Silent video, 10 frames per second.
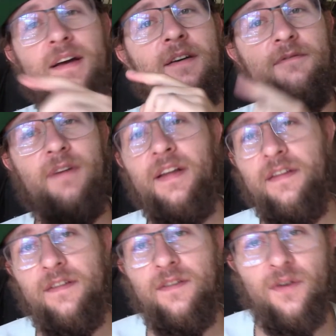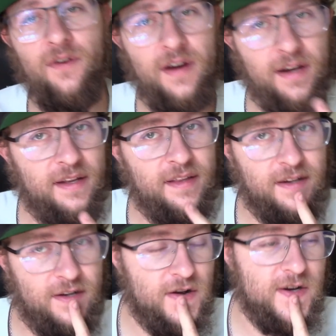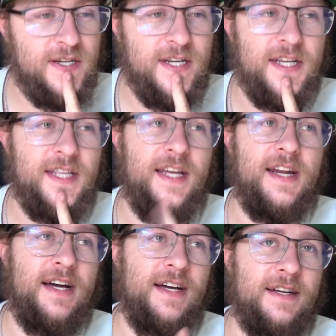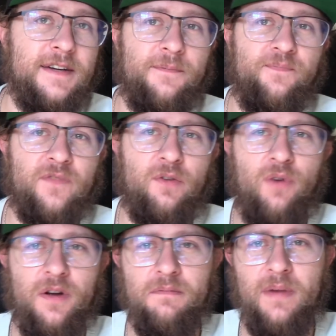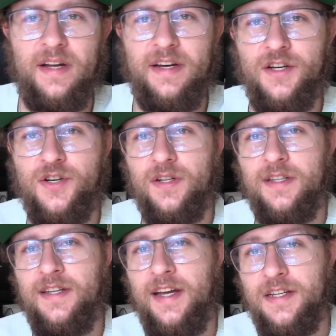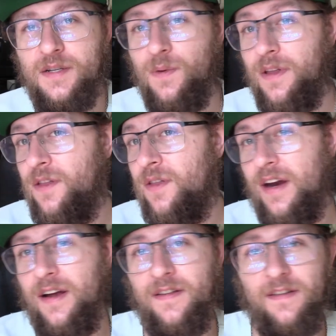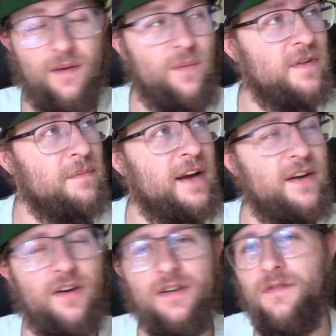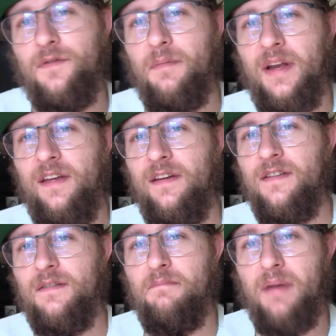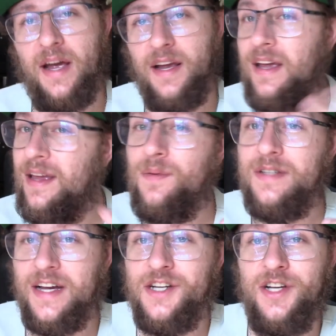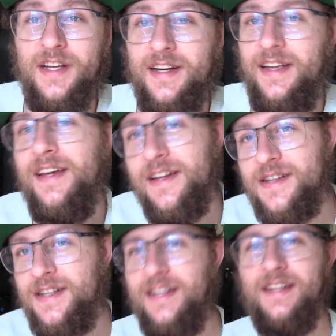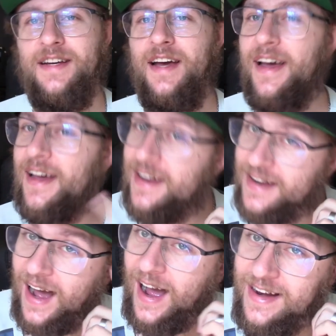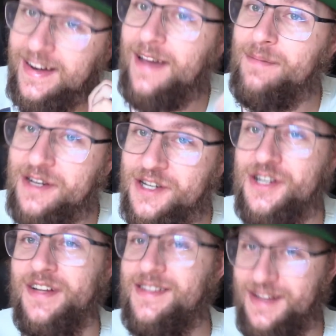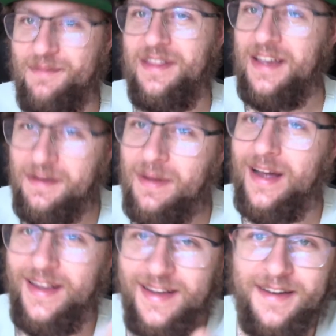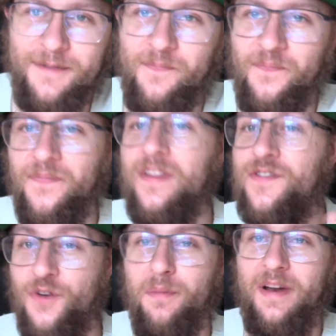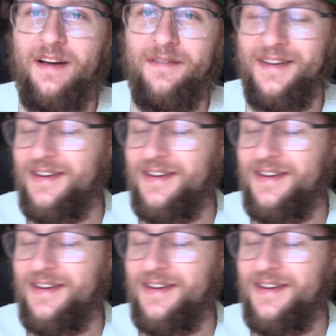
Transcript: Funny story, the doctor that I wrote my initial test with, that I said was my doctor from many years back, he was actually an ENT, and I damaged something in my ear scuba diving.